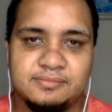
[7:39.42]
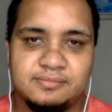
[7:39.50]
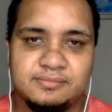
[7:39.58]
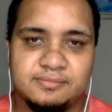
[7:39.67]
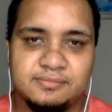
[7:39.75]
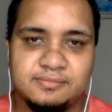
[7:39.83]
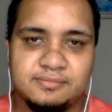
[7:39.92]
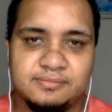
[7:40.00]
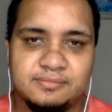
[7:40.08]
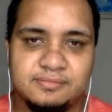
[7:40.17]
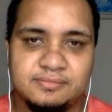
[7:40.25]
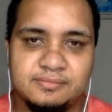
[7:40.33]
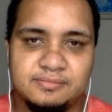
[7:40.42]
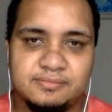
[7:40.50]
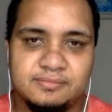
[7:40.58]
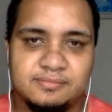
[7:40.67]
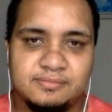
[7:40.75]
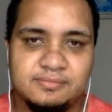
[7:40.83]

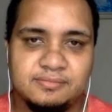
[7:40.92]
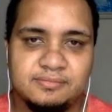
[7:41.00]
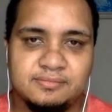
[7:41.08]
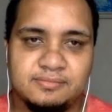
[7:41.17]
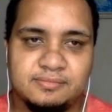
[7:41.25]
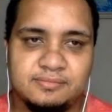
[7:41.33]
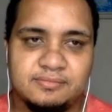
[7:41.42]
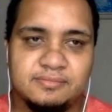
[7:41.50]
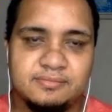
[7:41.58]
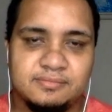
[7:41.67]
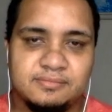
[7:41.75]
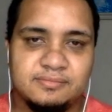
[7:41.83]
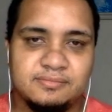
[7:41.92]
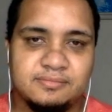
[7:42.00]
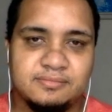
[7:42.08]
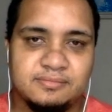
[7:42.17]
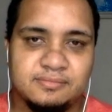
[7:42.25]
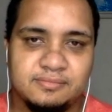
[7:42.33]

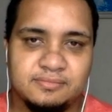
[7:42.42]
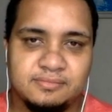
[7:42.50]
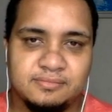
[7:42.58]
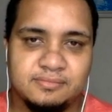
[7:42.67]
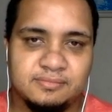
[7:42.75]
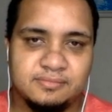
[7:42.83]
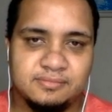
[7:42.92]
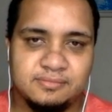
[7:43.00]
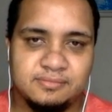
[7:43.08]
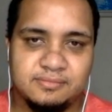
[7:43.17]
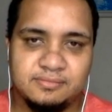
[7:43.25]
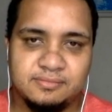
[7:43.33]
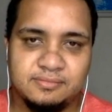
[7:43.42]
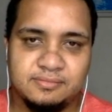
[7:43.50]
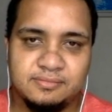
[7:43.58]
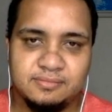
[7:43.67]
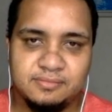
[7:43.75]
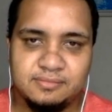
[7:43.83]

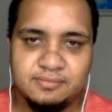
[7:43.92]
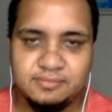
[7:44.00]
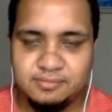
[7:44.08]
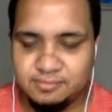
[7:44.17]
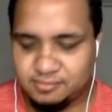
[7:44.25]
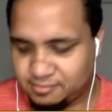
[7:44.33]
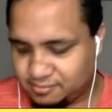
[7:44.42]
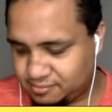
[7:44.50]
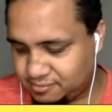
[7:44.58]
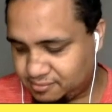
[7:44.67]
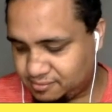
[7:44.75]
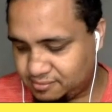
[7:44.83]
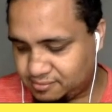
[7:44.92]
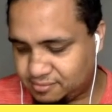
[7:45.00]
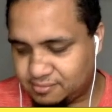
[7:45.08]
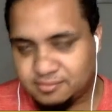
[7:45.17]
No words are spoken by the person on screen.